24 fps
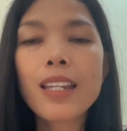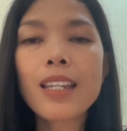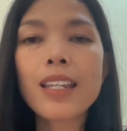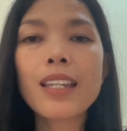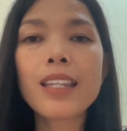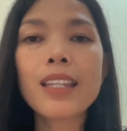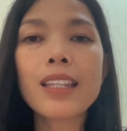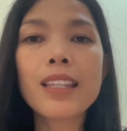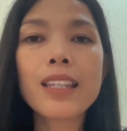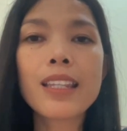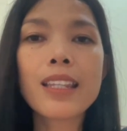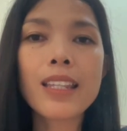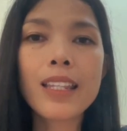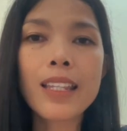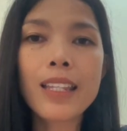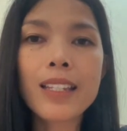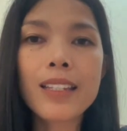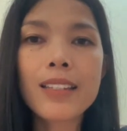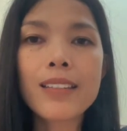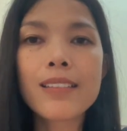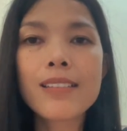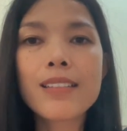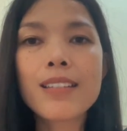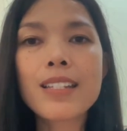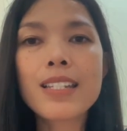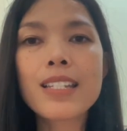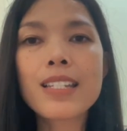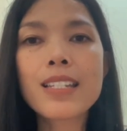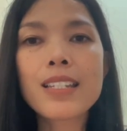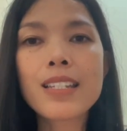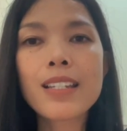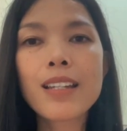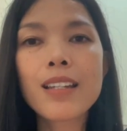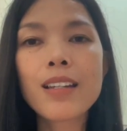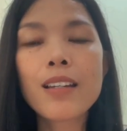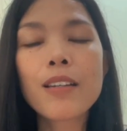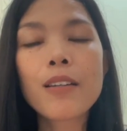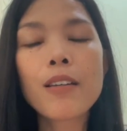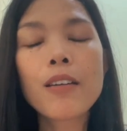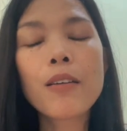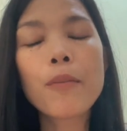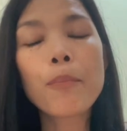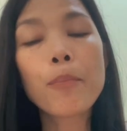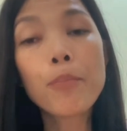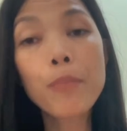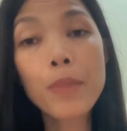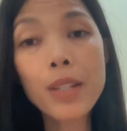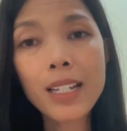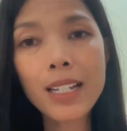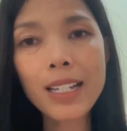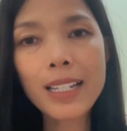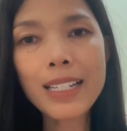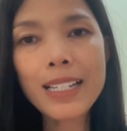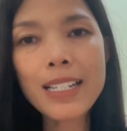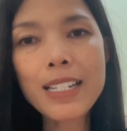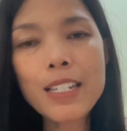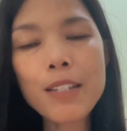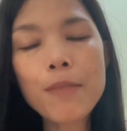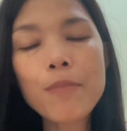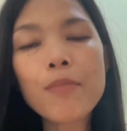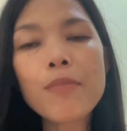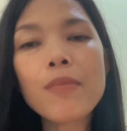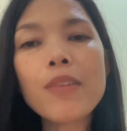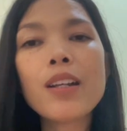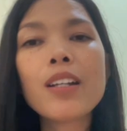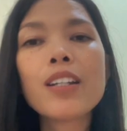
in this mechanism.